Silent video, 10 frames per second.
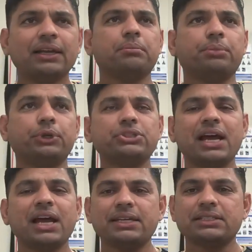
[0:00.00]

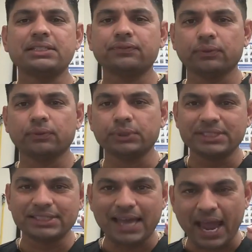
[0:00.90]
Bursa is a fluid
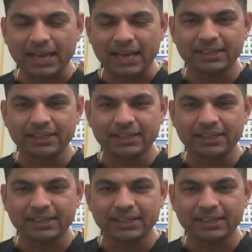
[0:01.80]
sac